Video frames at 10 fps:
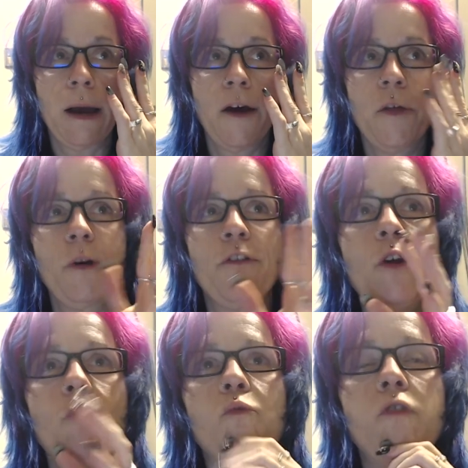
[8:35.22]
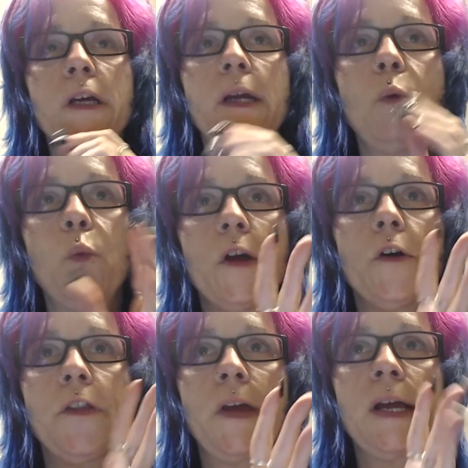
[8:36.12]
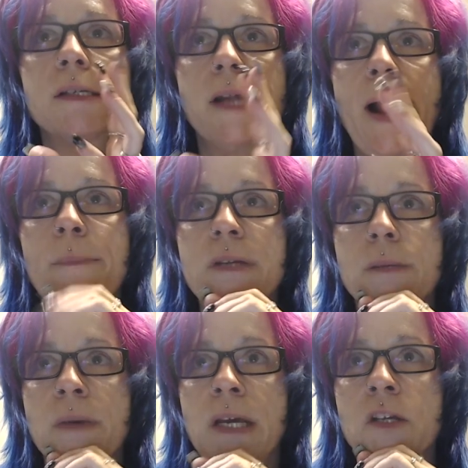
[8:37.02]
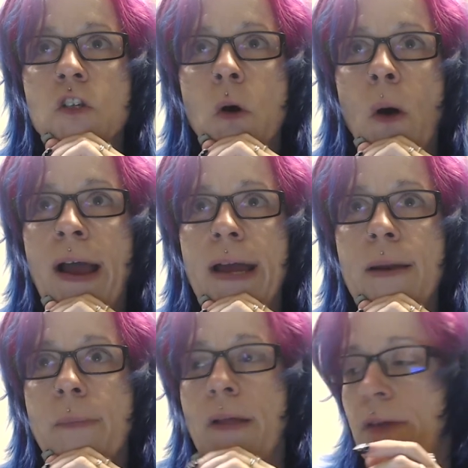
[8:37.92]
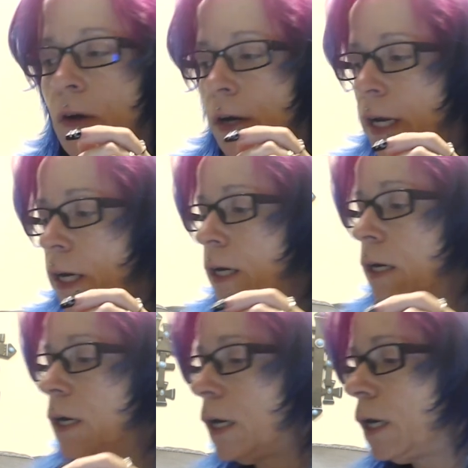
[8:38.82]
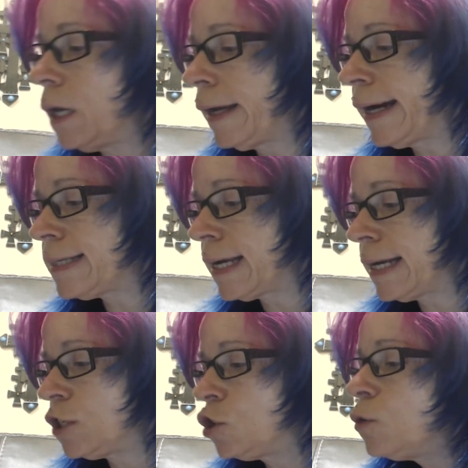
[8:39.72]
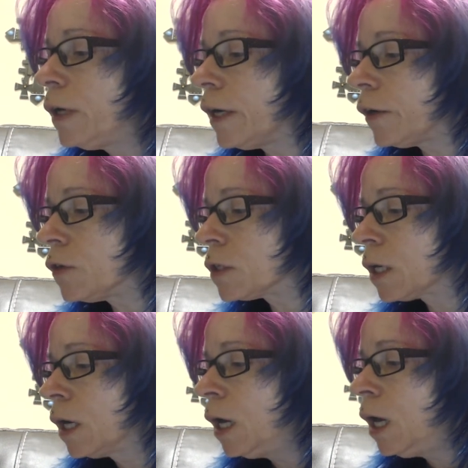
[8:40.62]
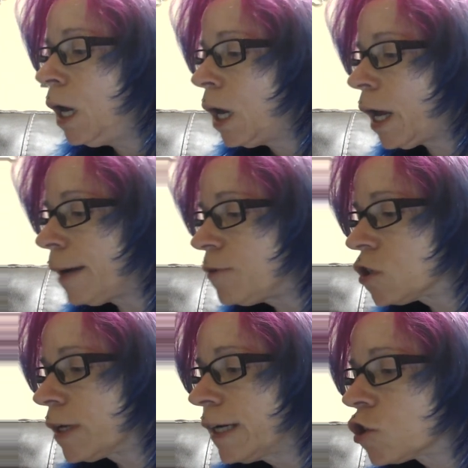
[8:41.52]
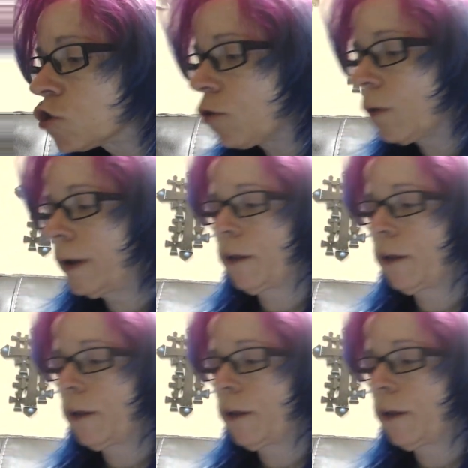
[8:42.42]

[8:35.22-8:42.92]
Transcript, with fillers: there were a few really weird things that happened to me. So I hadn't been there in, like I said, in two years. And I'm just like scrolling